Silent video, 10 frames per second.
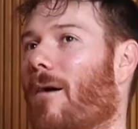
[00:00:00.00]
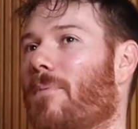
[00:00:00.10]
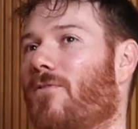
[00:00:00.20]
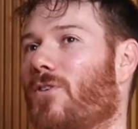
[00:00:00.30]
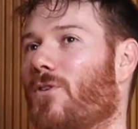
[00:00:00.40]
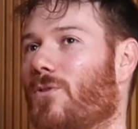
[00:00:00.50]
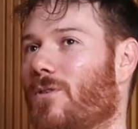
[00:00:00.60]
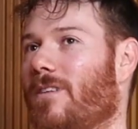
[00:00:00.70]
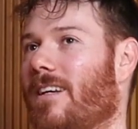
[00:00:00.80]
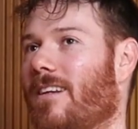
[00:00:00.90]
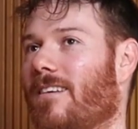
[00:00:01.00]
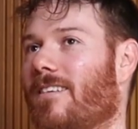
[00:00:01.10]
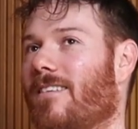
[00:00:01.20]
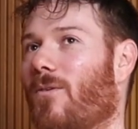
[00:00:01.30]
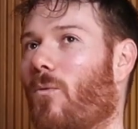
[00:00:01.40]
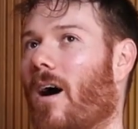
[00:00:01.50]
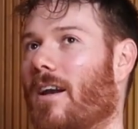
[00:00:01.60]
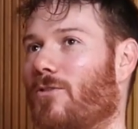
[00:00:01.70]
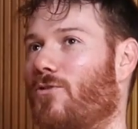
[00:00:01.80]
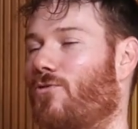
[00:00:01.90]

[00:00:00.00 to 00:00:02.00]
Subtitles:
up if you could in one